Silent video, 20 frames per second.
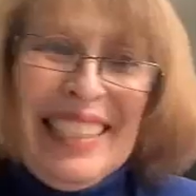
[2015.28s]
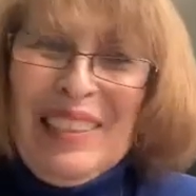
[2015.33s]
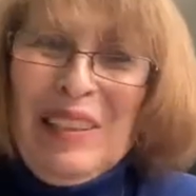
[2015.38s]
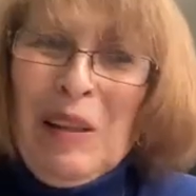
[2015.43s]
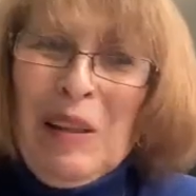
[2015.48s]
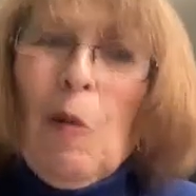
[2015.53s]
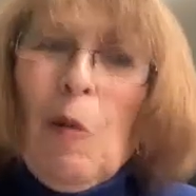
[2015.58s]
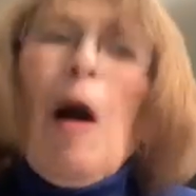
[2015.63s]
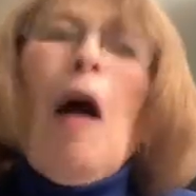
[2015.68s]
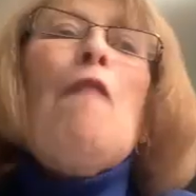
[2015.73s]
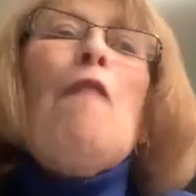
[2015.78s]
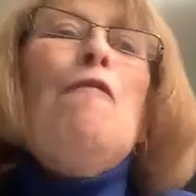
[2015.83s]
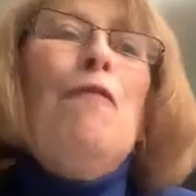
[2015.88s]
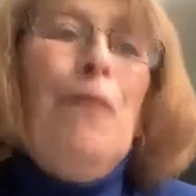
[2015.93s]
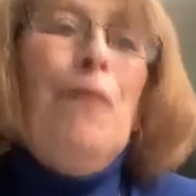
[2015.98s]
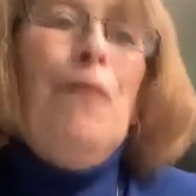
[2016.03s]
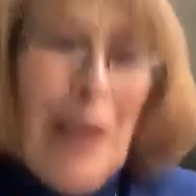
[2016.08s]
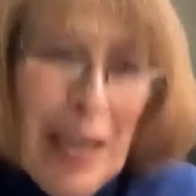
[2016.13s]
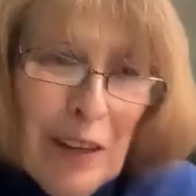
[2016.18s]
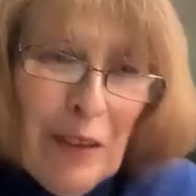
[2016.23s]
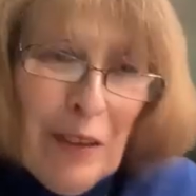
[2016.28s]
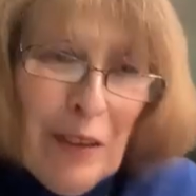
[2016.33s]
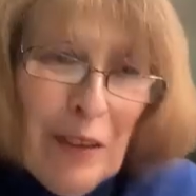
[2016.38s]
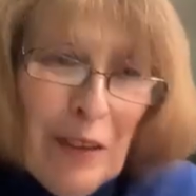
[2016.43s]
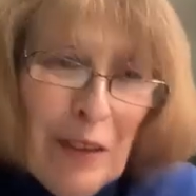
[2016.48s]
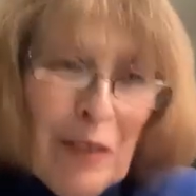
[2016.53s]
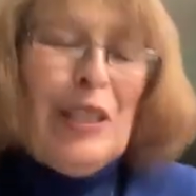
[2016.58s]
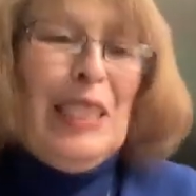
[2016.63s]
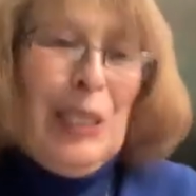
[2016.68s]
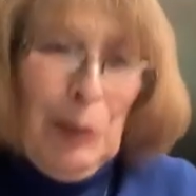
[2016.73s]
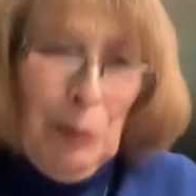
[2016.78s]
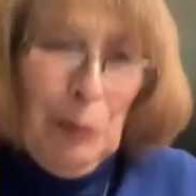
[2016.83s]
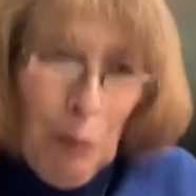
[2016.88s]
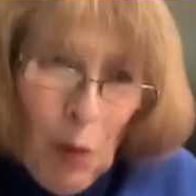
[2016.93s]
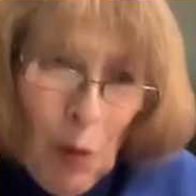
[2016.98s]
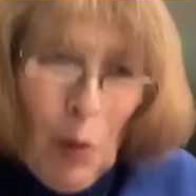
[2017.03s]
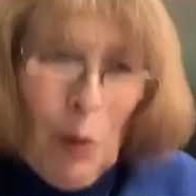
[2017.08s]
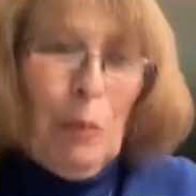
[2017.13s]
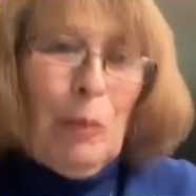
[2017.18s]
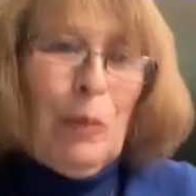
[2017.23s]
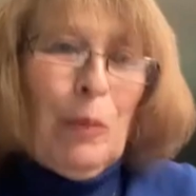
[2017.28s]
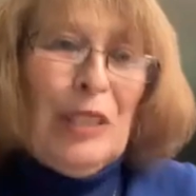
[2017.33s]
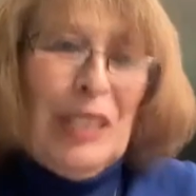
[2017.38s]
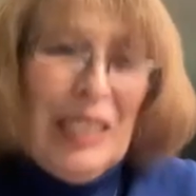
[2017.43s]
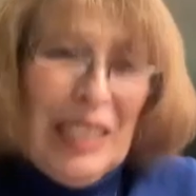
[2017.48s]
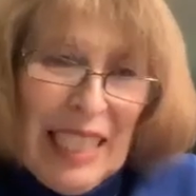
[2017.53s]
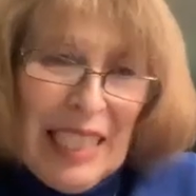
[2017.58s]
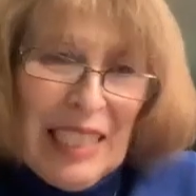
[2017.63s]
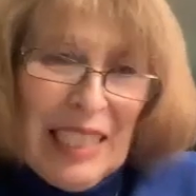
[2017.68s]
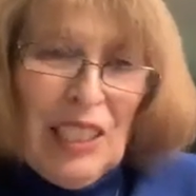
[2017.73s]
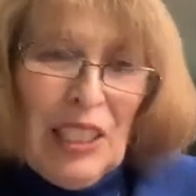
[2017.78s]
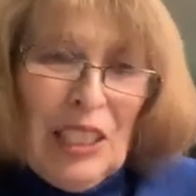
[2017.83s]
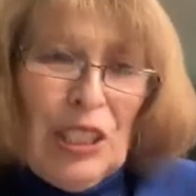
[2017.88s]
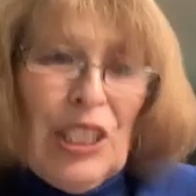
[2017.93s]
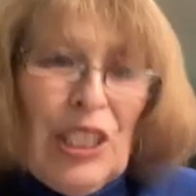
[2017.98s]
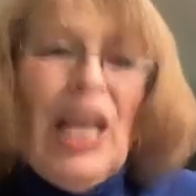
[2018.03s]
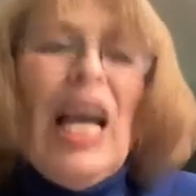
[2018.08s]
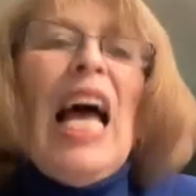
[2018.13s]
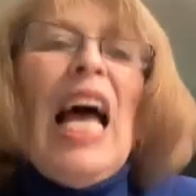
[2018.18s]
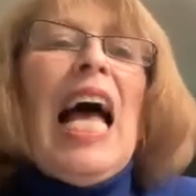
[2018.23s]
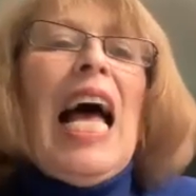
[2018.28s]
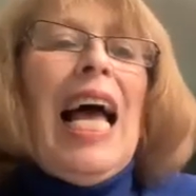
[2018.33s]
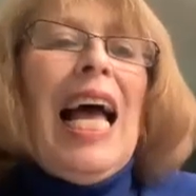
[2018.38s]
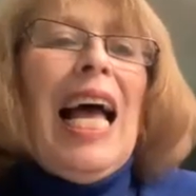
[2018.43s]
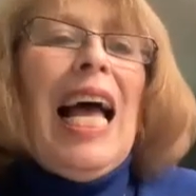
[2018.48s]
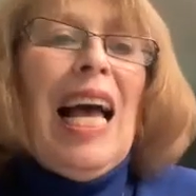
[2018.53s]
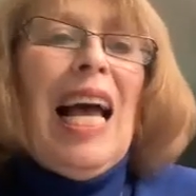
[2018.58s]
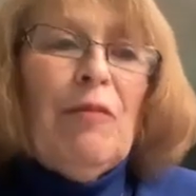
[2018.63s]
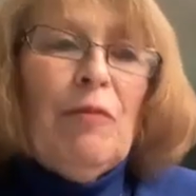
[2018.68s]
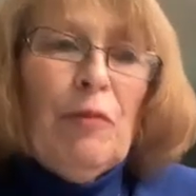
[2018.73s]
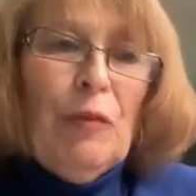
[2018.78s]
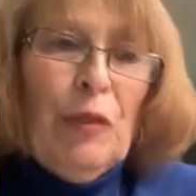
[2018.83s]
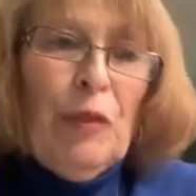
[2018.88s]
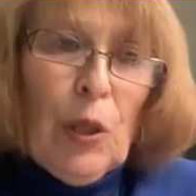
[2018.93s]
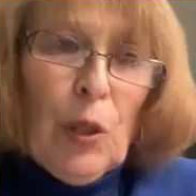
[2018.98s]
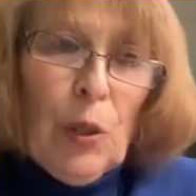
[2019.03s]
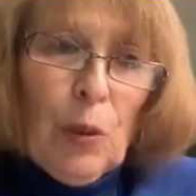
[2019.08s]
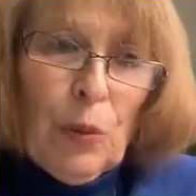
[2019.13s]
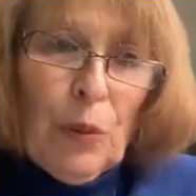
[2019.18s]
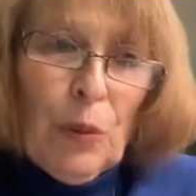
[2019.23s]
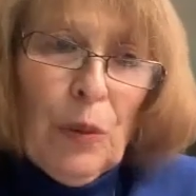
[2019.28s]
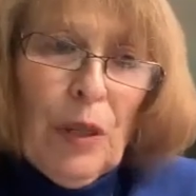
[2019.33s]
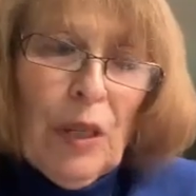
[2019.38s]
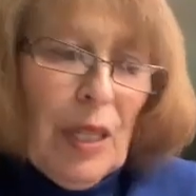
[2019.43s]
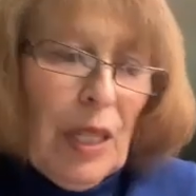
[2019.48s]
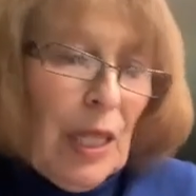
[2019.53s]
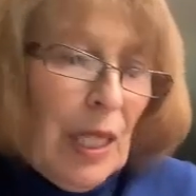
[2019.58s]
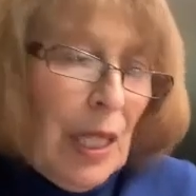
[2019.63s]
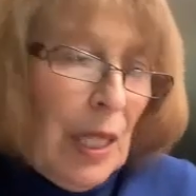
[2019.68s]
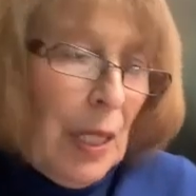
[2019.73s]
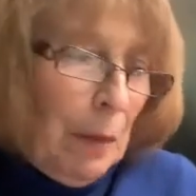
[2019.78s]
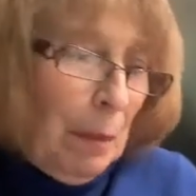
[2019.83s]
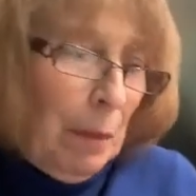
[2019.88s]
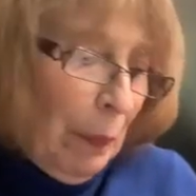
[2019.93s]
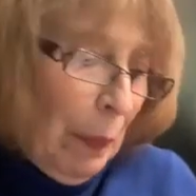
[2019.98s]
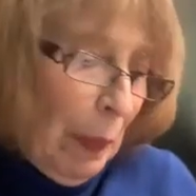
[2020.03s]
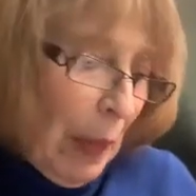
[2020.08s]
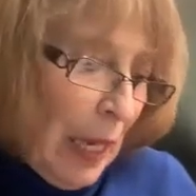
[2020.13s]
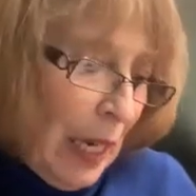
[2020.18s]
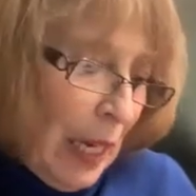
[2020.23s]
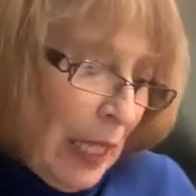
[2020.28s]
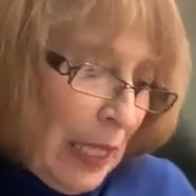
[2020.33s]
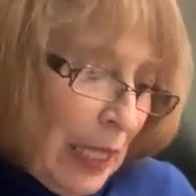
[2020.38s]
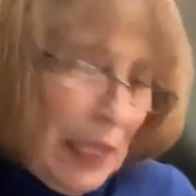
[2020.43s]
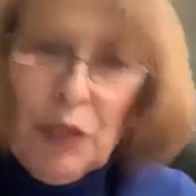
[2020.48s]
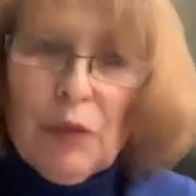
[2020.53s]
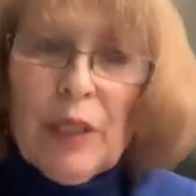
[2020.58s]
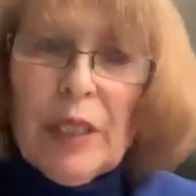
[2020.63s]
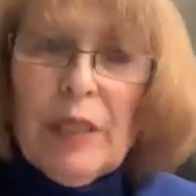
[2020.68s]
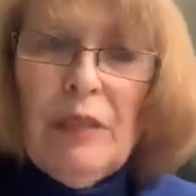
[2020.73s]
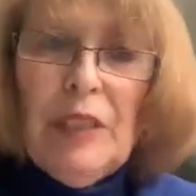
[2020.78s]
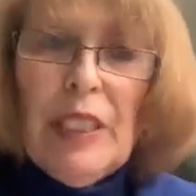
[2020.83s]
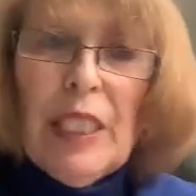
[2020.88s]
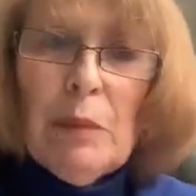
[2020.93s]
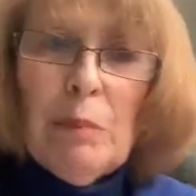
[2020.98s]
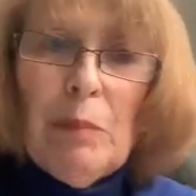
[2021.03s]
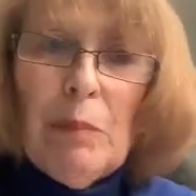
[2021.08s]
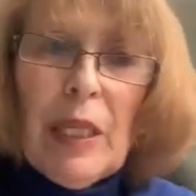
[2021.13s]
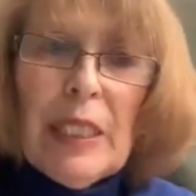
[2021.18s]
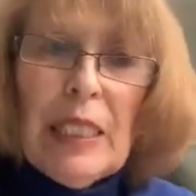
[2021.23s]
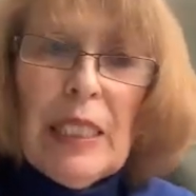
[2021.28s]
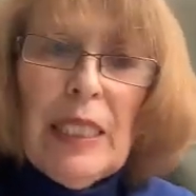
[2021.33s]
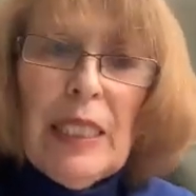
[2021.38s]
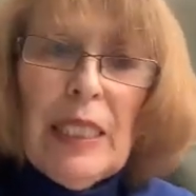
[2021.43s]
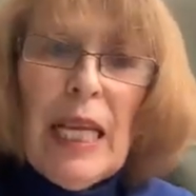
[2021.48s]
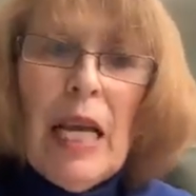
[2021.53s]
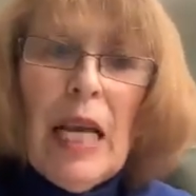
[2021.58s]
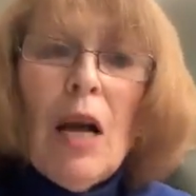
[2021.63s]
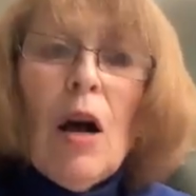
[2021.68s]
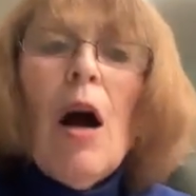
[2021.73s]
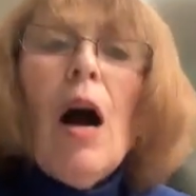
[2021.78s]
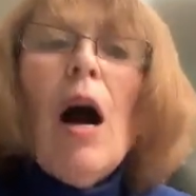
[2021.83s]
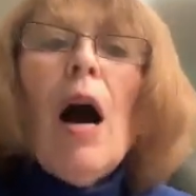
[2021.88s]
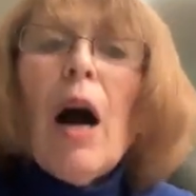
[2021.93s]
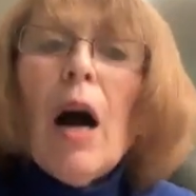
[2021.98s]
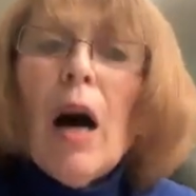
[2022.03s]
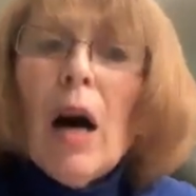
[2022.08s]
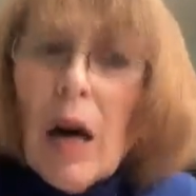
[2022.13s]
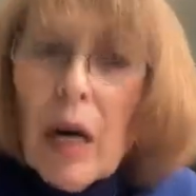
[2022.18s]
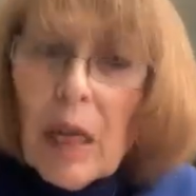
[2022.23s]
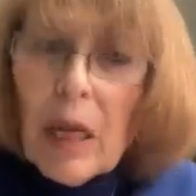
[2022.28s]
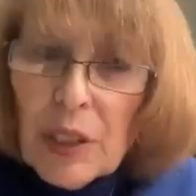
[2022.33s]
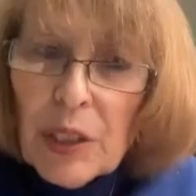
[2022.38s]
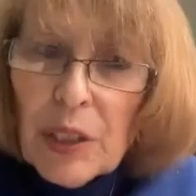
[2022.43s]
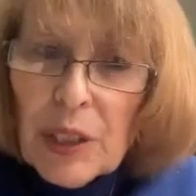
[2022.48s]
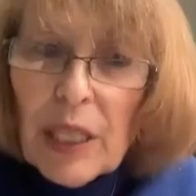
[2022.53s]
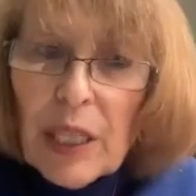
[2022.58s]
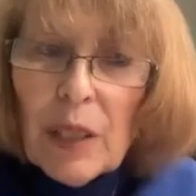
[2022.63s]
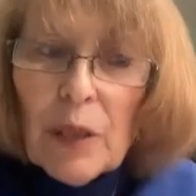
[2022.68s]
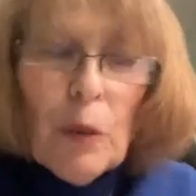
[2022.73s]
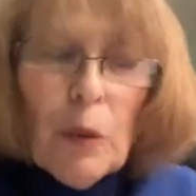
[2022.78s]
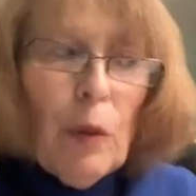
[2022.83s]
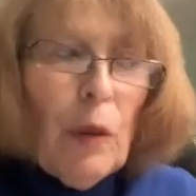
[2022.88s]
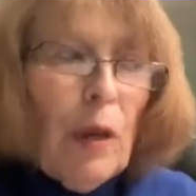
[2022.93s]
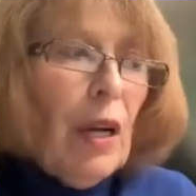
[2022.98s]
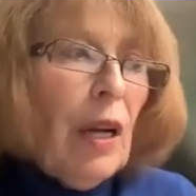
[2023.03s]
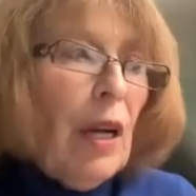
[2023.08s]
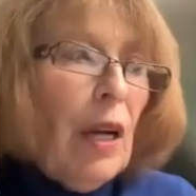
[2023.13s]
a very small percentage have known history of tick bites. Also,